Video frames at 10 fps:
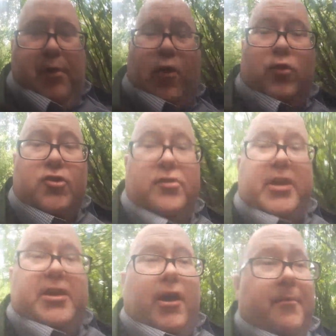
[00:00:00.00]
of course you
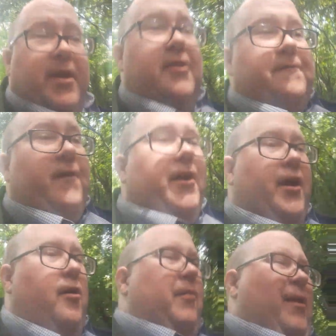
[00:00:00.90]
didn't come here to find
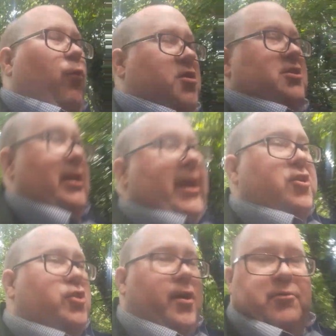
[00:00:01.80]
out about what
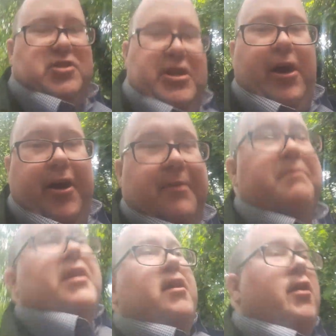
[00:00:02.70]
selection I was denied.
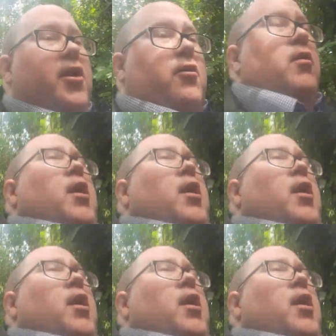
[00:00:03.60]
No,